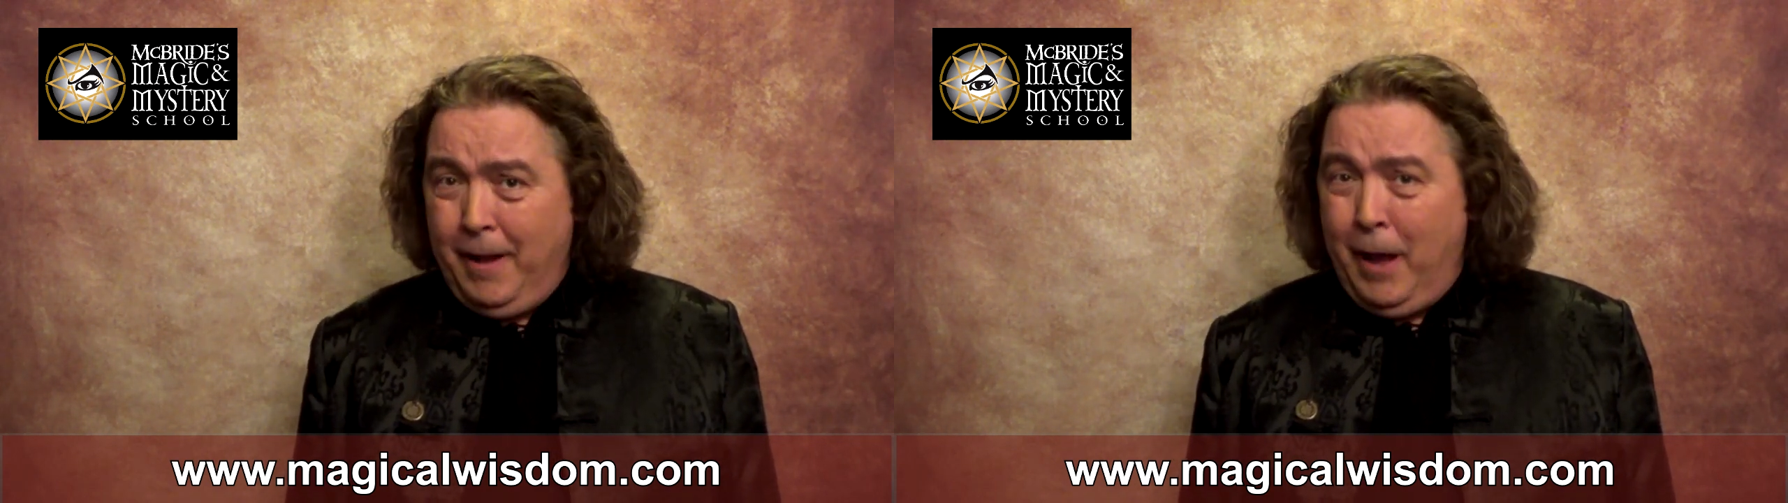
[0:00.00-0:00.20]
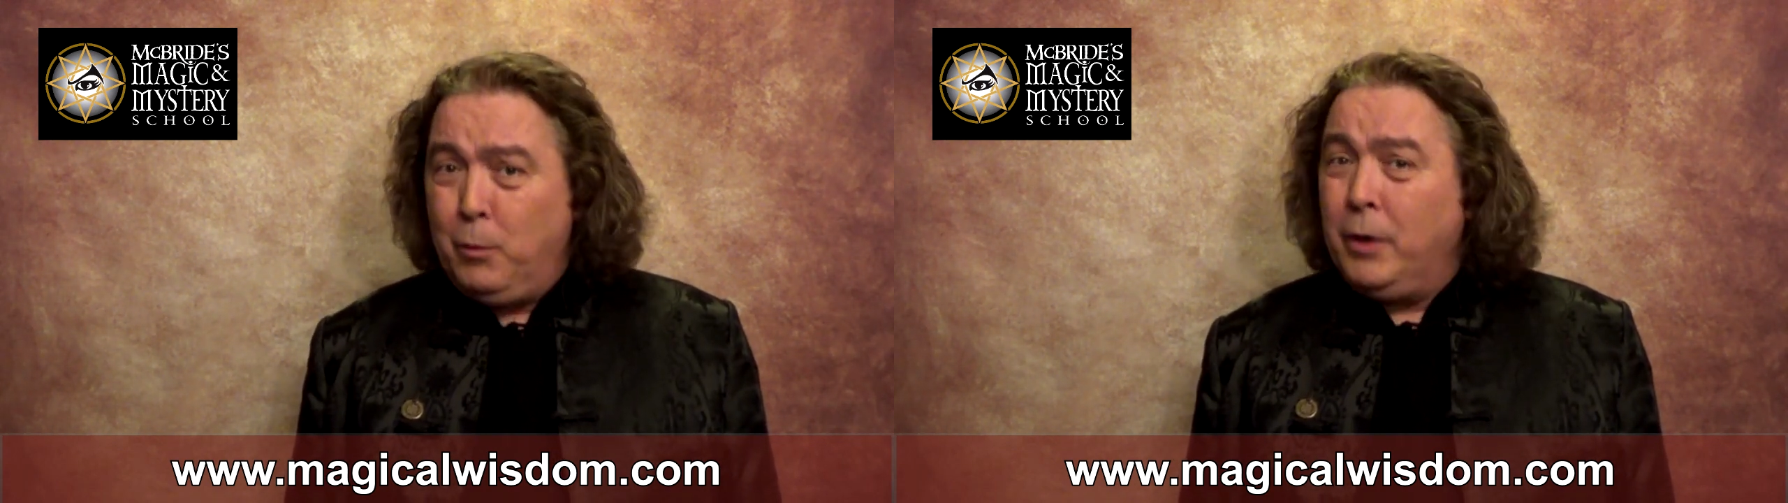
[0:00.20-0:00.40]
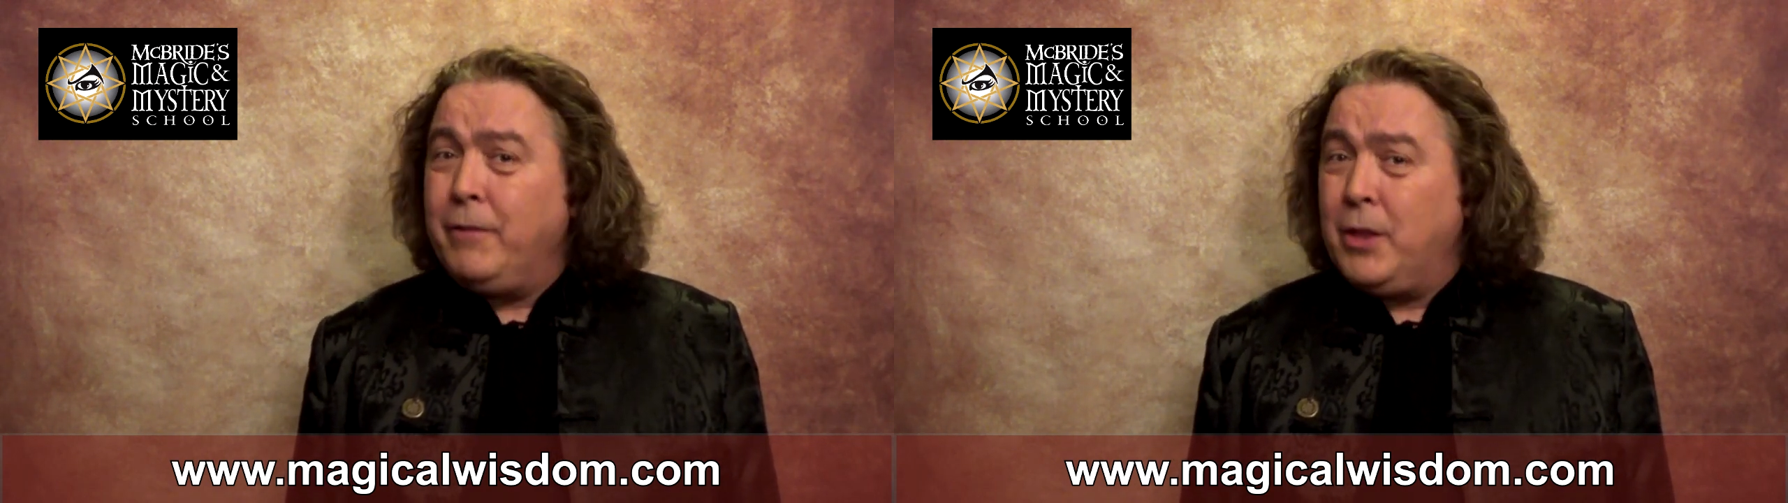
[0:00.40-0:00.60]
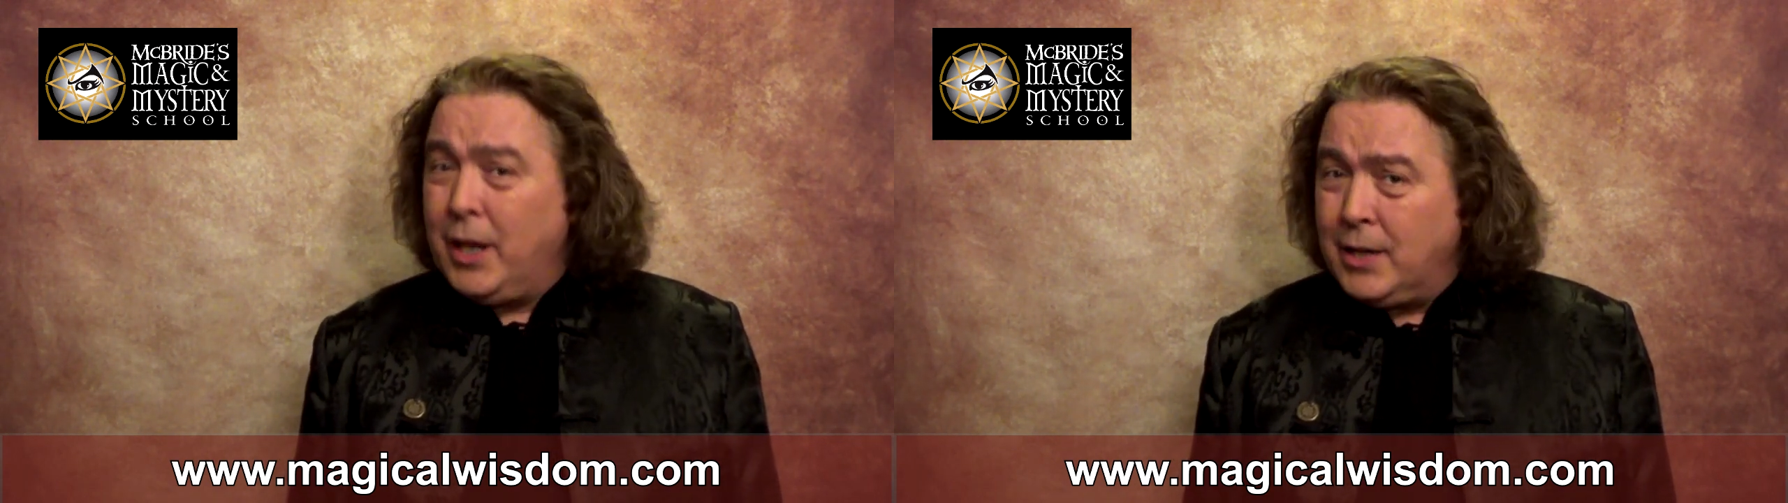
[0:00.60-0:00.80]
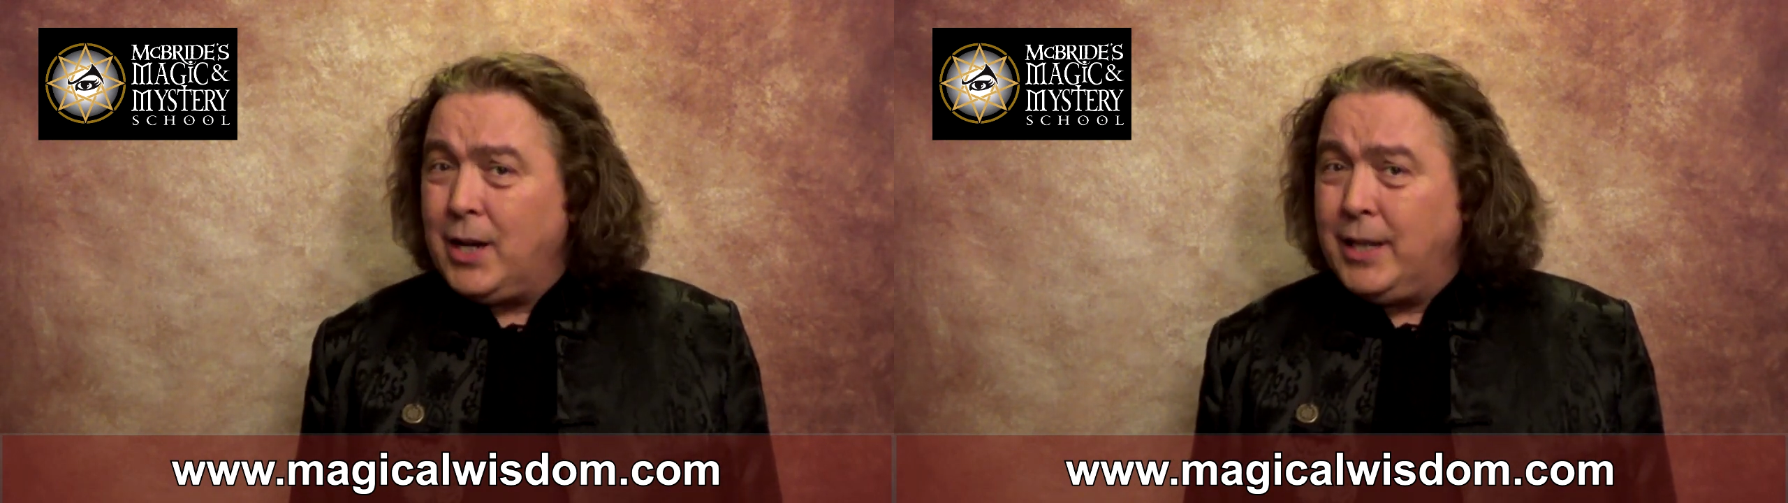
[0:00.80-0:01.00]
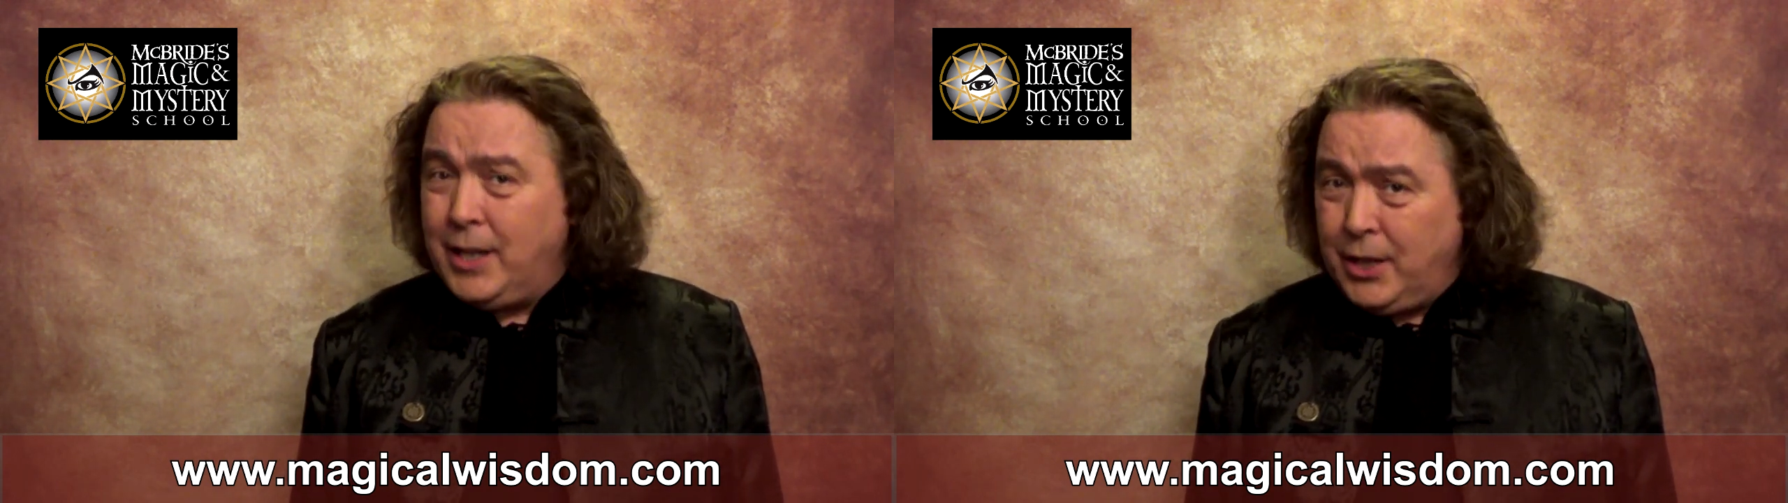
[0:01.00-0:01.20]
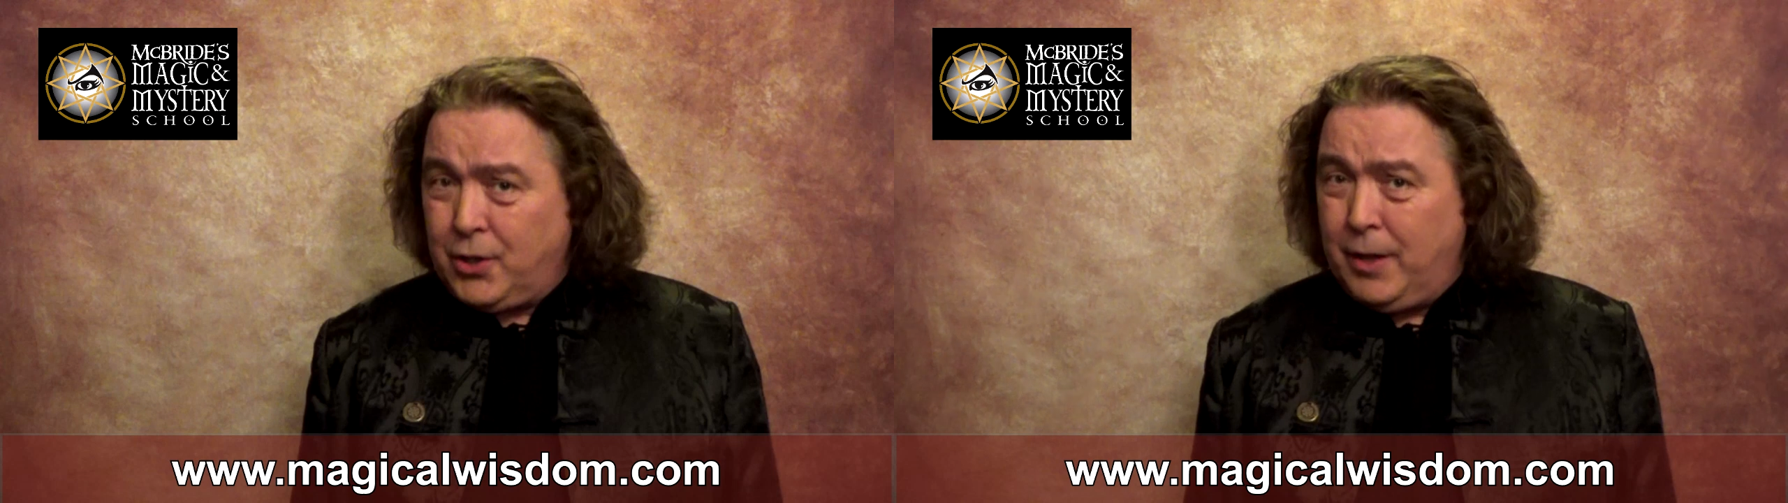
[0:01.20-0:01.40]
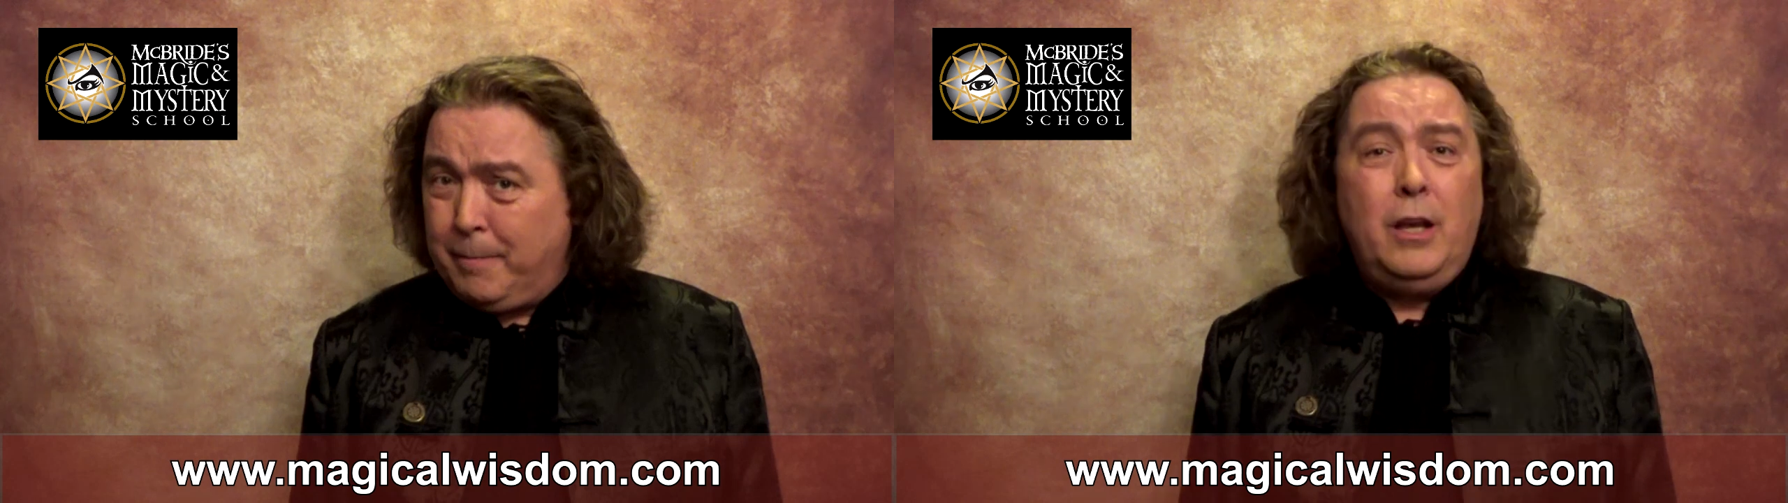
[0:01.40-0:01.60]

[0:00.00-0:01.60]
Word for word: And one of the things I teach them,